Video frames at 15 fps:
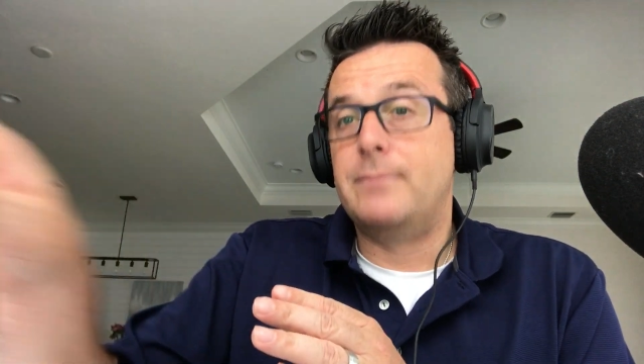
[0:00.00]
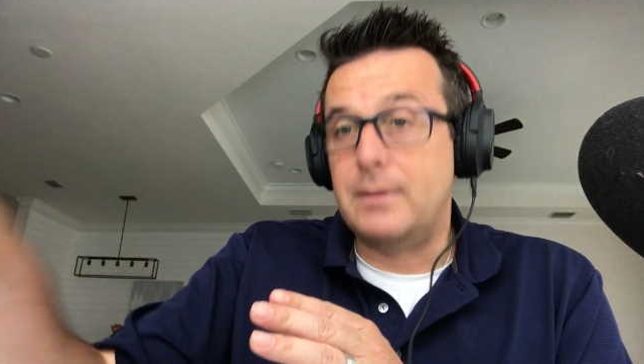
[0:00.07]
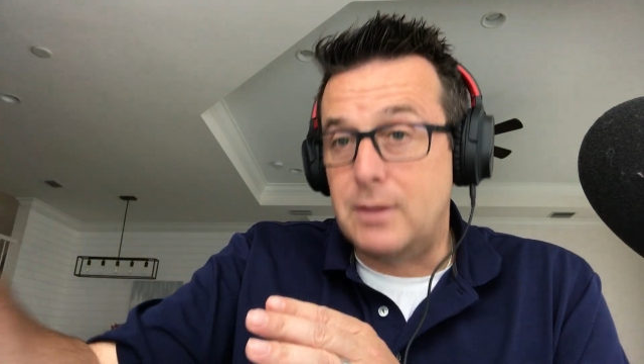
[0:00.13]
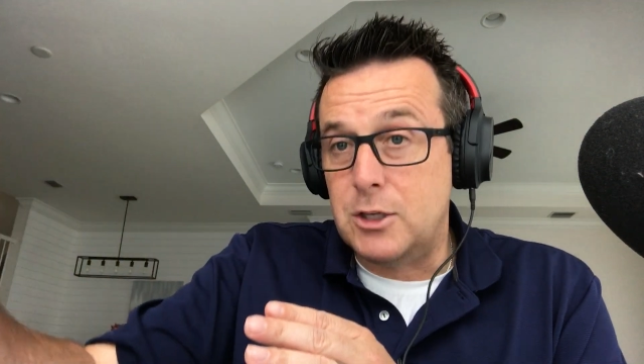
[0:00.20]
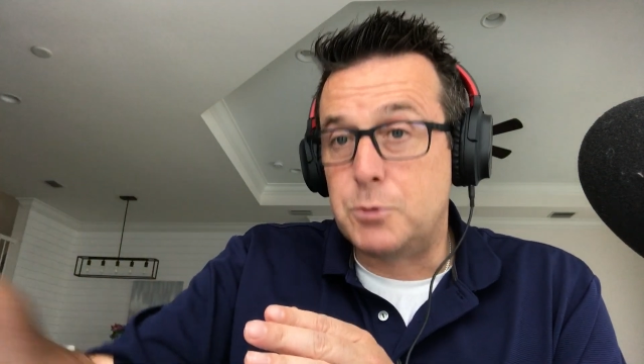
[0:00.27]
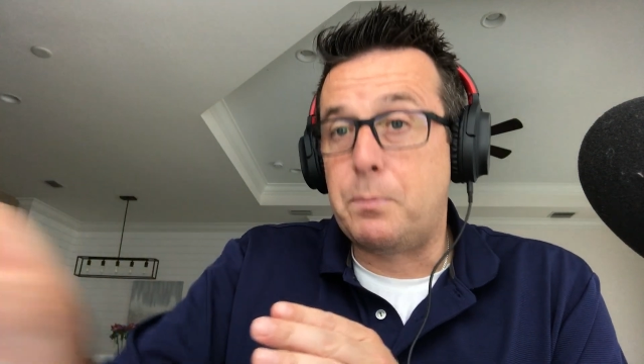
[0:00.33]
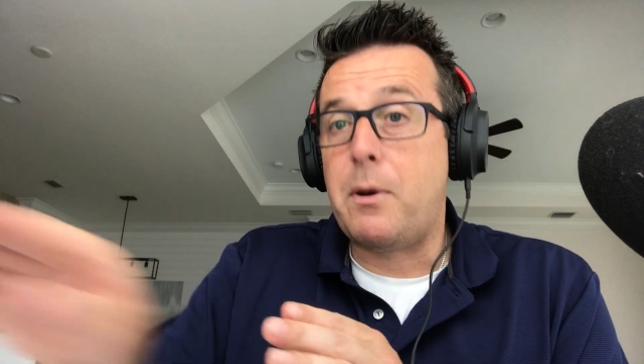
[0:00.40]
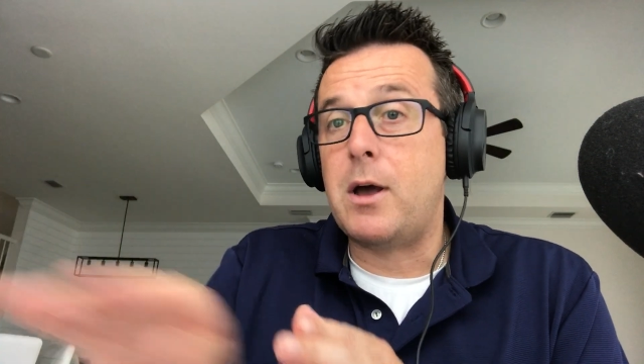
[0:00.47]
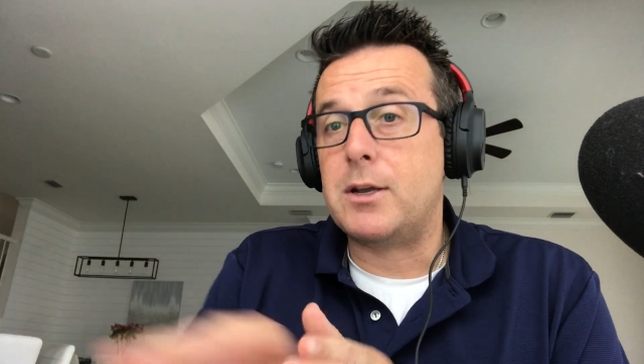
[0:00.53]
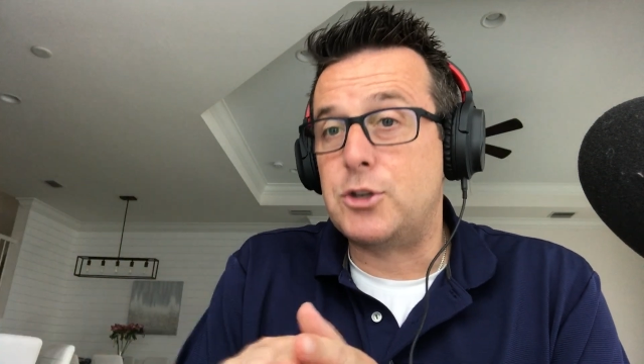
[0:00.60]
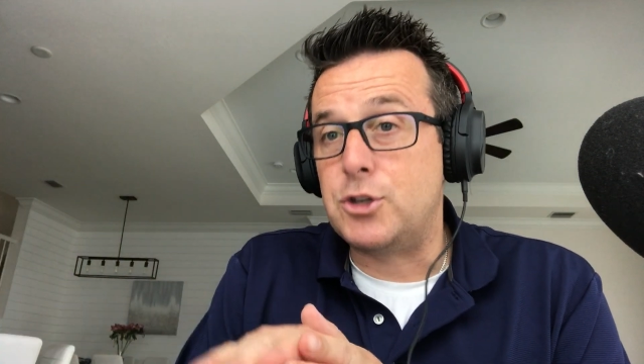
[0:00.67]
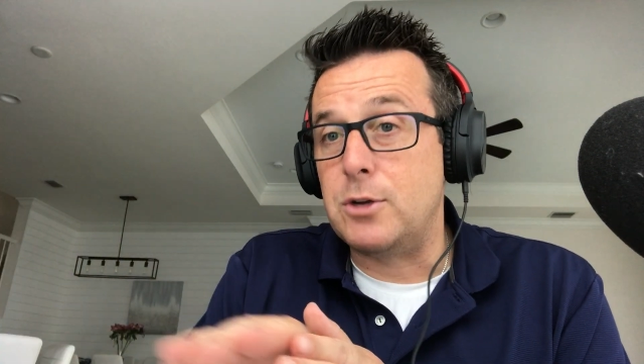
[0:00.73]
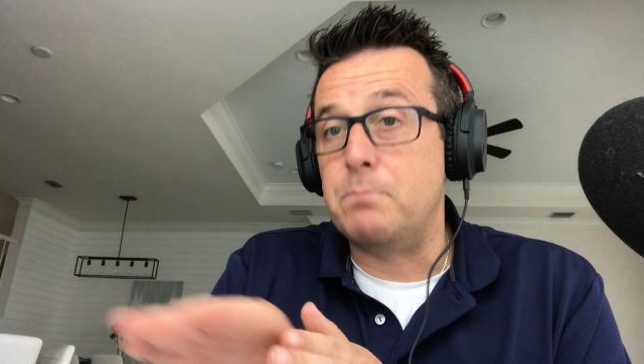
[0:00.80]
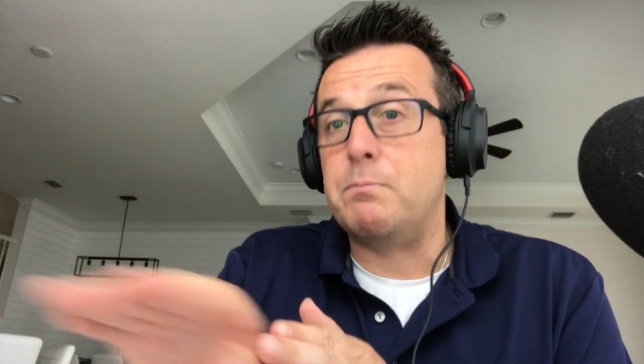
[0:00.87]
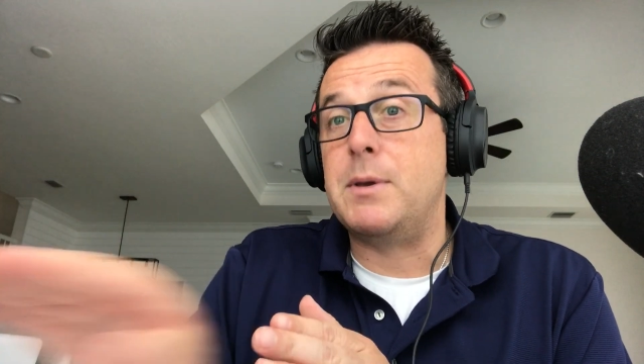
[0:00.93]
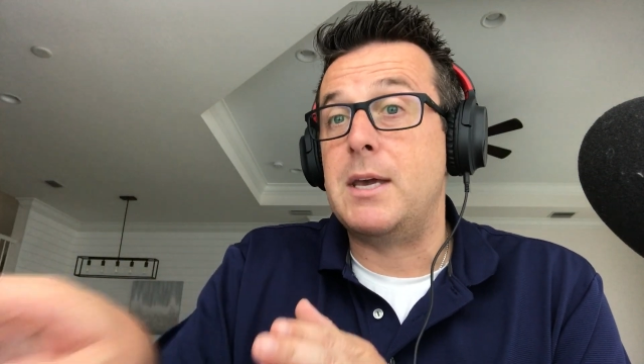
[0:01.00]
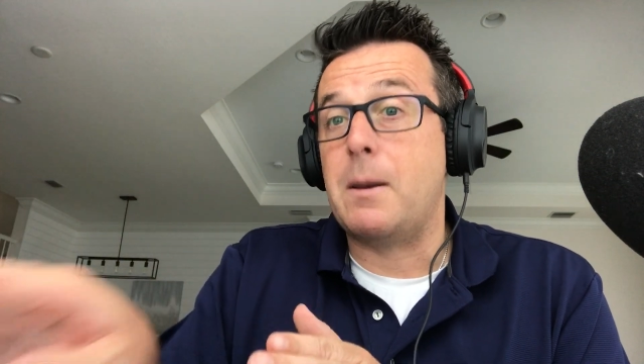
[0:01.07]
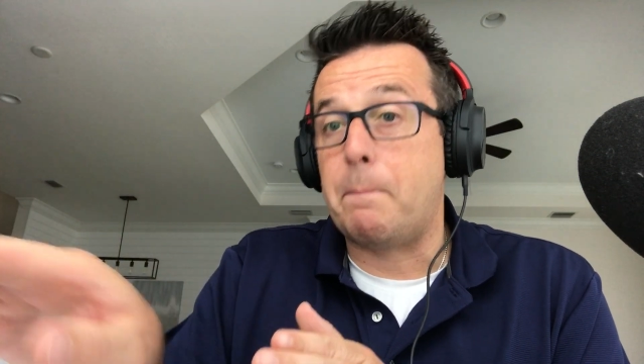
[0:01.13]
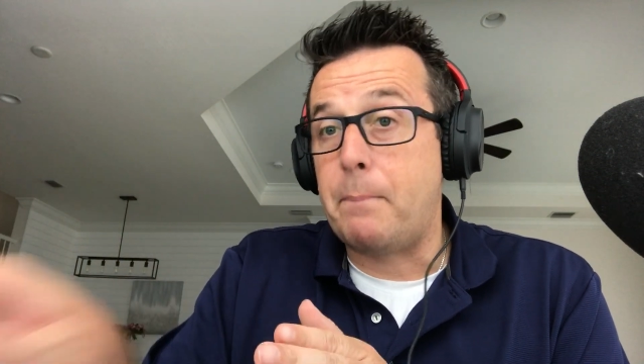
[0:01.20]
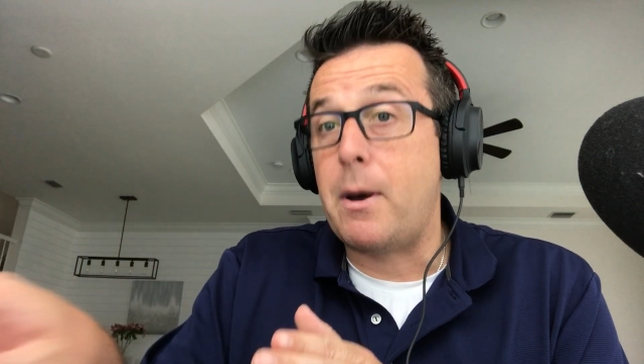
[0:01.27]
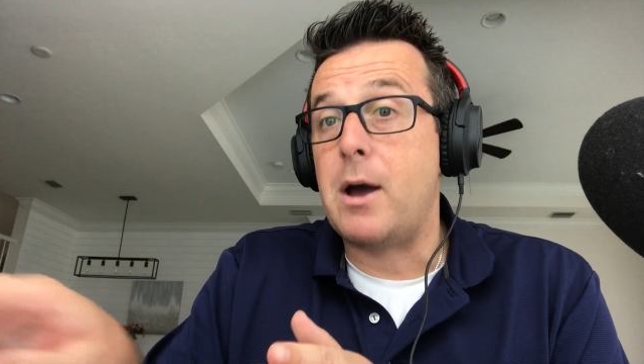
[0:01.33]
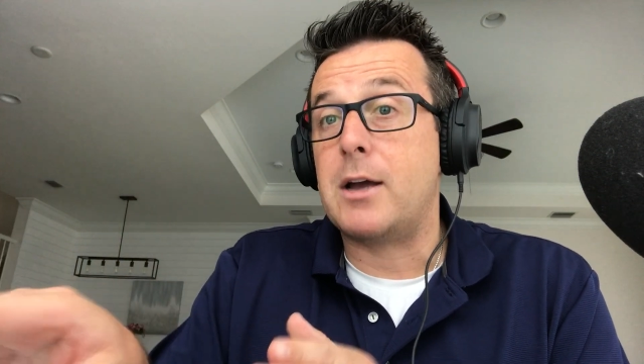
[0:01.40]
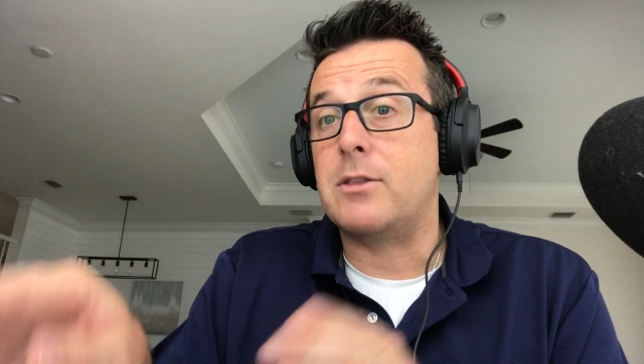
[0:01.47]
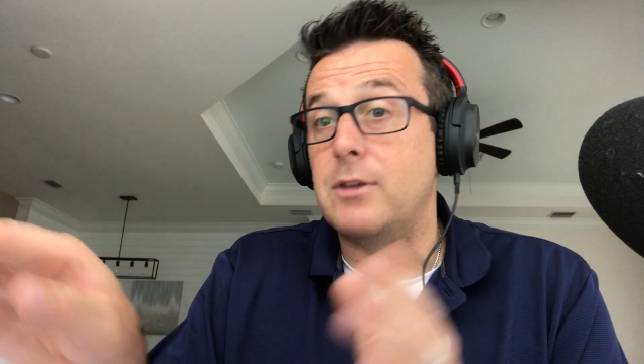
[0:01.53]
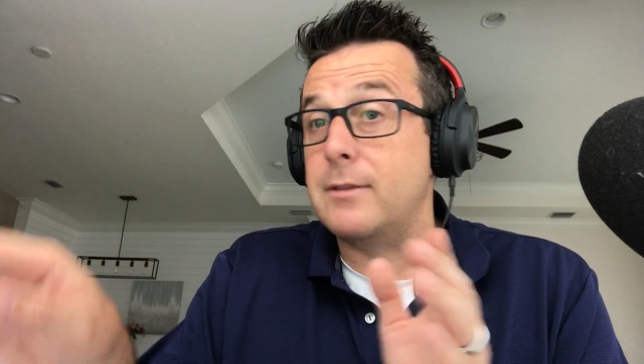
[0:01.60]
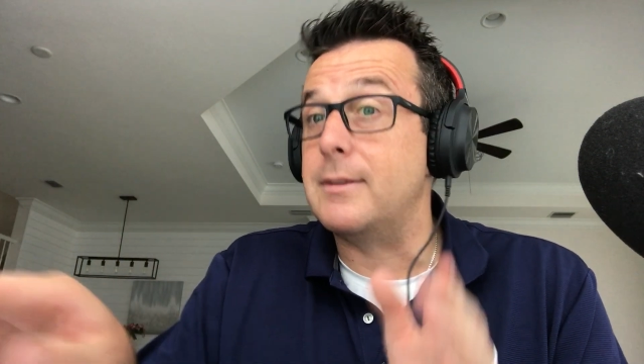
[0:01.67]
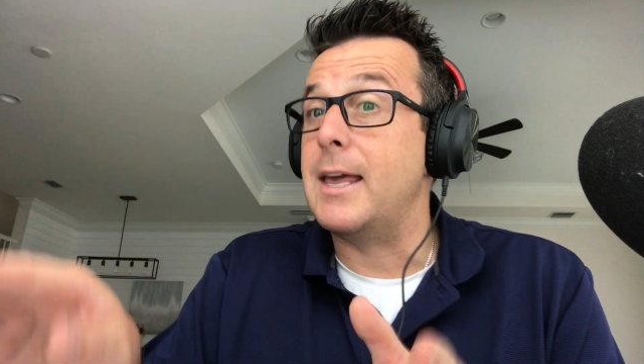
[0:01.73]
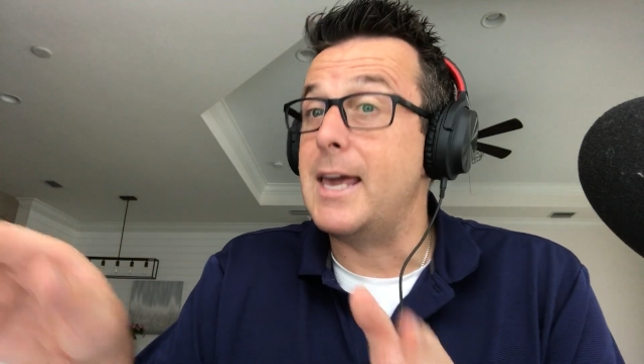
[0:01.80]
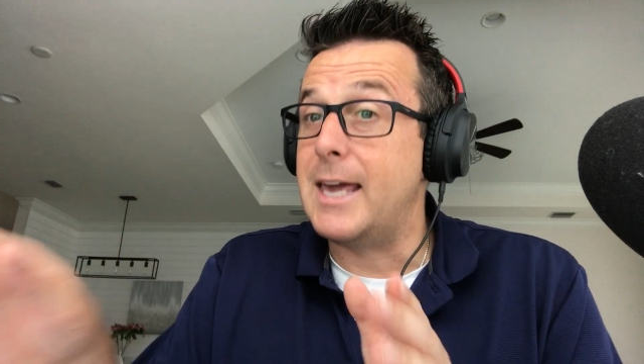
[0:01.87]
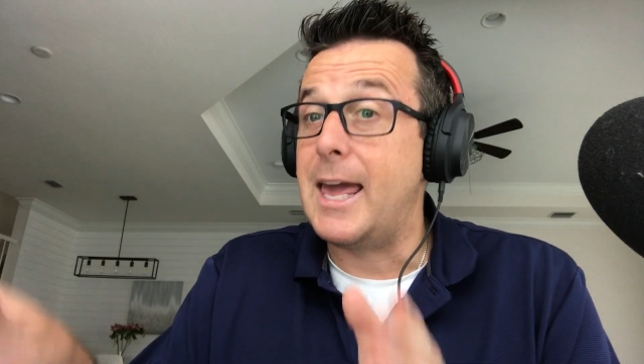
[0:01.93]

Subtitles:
this puck should be a puck that they